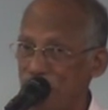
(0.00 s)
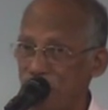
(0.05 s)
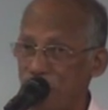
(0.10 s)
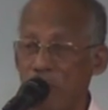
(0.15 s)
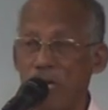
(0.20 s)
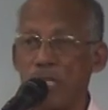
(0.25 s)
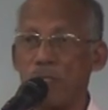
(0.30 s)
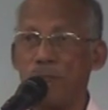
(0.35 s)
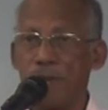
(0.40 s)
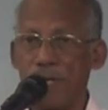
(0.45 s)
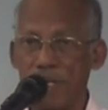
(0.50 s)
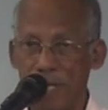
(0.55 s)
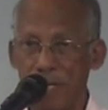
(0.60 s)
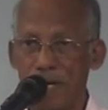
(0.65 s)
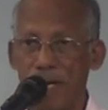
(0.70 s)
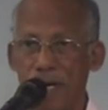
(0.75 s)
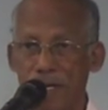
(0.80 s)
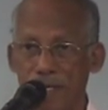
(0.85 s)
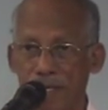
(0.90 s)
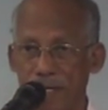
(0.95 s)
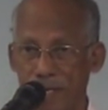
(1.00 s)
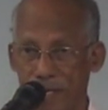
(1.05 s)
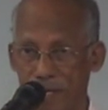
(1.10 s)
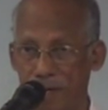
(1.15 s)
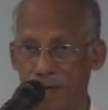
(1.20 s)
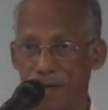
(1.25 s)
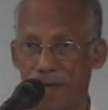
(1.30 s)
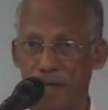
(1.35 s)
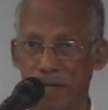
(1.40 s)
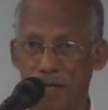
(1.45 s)
False brethren are
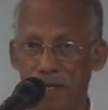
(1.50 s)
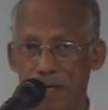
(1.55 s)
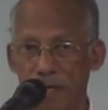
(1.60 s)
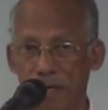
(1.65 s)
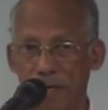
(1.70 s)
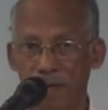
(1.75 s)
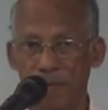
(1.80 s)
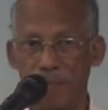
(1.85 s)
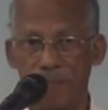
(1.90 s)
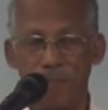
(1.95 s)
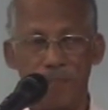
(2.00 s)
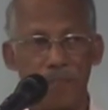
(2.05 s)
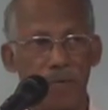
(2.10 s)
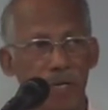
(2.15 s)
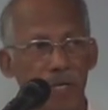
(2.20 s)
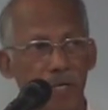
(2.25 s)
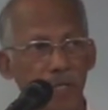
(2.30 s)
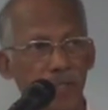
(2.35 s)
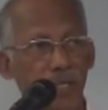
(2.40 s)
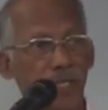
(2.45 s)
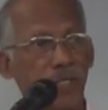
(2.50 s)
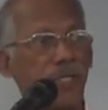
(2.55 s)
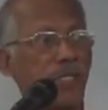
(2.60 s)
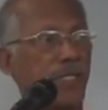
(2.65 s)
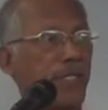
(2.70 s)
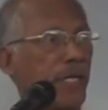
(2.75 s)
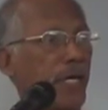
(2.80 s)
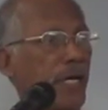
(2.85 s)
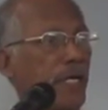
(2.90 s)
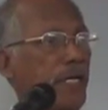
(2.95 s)
there.
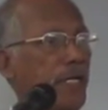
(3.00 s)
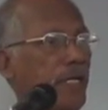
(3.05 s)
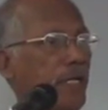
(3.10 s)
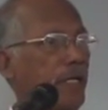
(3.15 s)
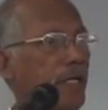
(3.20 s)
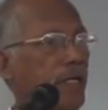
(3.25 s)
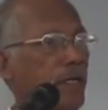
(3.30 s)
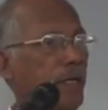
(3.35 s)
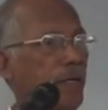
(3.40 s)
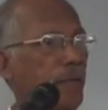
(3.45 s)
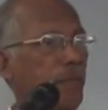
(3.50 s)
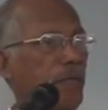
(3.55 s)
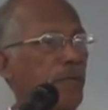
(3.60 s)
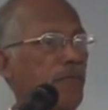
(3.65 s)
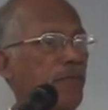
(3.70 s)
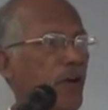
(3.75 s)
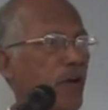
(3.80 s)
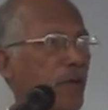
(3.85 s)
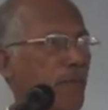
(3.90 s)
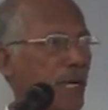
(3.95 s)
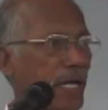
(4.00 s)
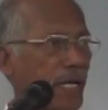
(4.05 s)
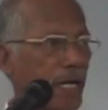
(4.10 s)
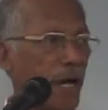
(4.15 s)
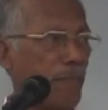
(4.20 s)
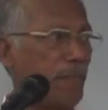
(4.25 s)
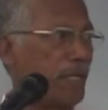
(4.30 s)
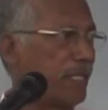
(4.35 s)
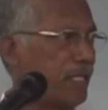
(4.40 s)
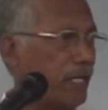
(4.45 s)
Jesus said, before my
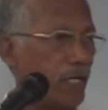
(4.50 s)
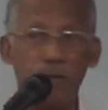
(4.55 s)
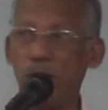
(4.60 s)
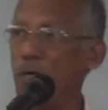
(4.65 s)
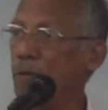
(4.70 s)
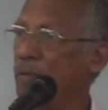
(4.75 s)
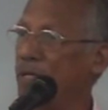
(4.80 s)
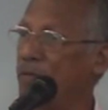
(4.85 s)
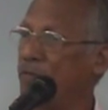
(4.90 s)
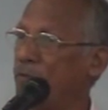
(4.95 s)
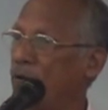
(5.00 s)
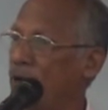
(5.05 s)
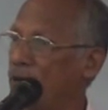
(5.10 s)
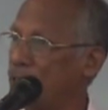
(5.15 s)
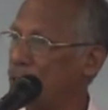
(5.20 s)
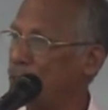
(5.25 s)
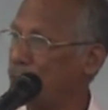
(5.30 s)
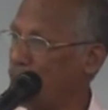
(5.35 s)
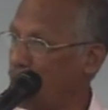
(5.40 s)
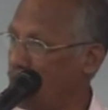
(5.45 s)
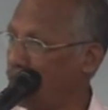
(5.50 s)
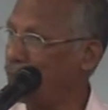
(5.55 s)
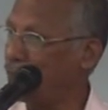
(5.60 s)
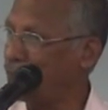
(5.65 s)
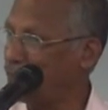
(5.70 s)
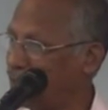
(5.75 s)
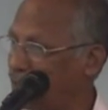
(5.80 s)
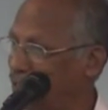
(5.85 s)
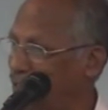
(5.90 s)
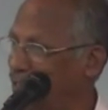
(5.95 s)
coming there will be false
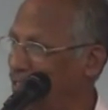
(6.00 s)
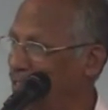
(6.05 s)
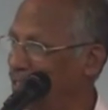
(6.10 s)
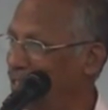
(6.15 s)
prophets.